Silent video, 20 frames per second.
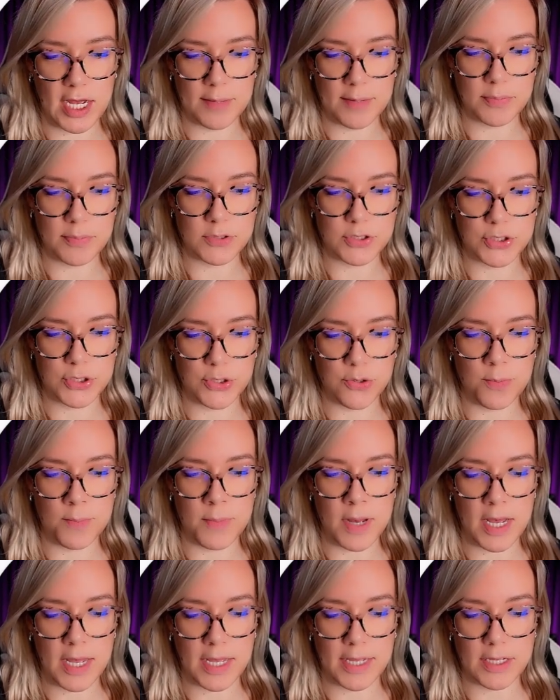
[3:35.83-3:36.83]
to
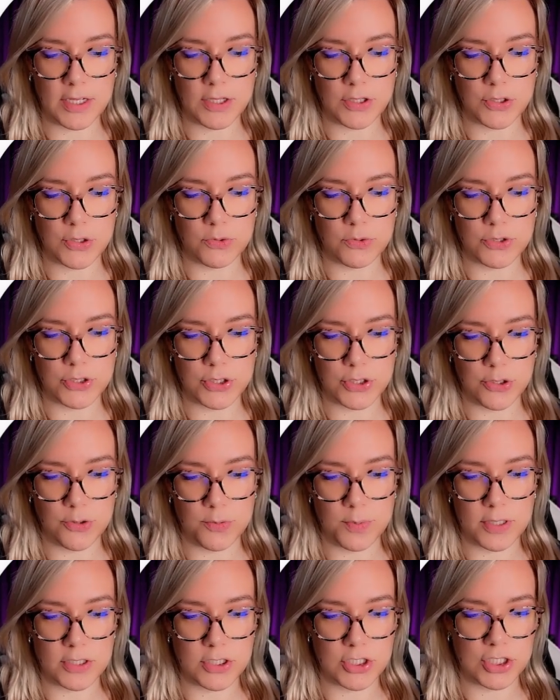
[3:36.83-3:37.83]
my YouTube
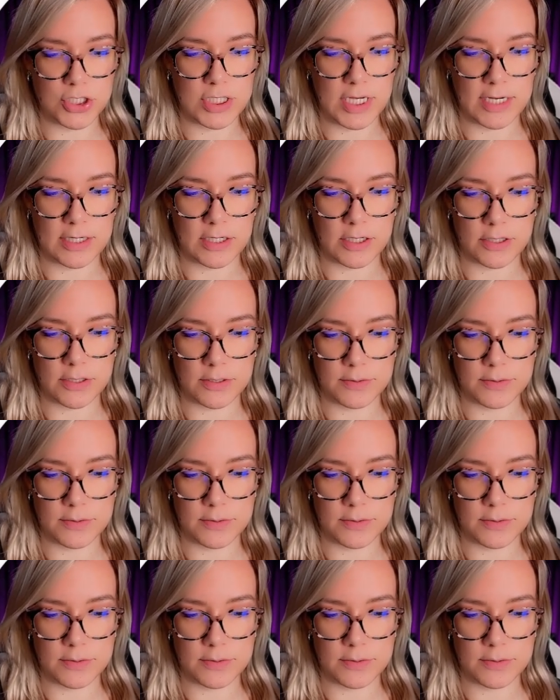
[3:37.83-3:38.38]
channel.